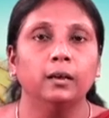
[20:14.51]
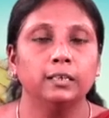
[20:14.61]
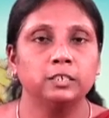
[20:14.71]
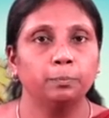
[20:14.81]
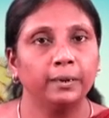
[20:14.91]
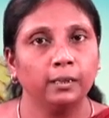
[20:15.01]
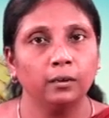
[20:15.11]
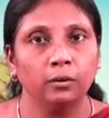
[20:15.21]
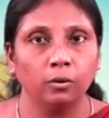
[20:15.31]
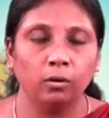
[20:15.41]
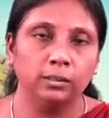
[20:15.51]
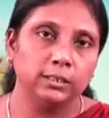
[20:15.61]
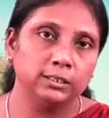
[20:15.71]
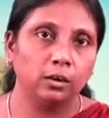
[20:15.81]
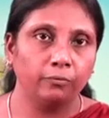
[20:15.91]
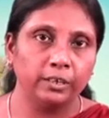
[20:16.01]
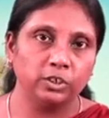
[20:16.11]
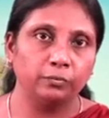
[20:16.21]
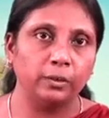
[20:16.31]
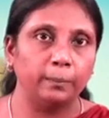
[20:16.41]
is sprinkled on the
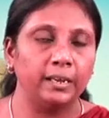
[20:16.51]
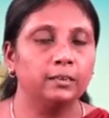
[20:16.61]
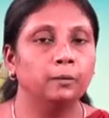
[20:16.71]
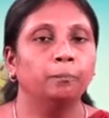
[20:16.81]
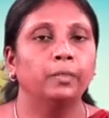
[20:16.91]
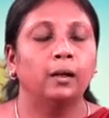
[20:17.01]
surface of the meat